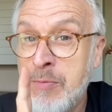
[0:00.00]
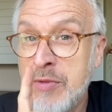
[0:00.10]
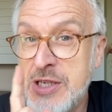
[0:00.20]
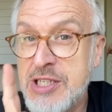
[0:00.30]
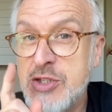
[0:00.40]

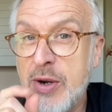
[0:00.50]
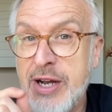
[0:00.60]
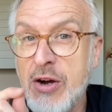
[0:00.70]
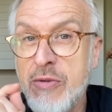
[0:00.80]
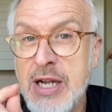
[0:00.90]
this is where
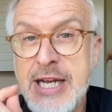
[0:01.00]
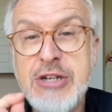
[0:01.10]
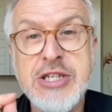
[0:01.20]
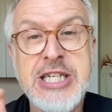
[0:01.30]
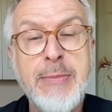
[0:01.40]
it got really
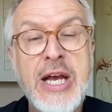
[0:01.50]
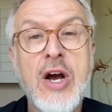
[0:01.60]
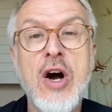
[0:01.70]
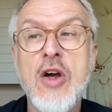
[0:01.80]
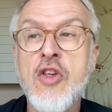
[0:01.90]
interesting,
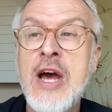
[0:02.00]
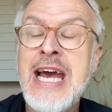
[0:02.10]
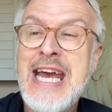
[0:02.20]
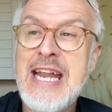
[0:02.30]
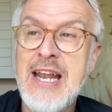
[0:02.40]
because
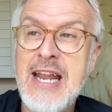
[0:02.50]
it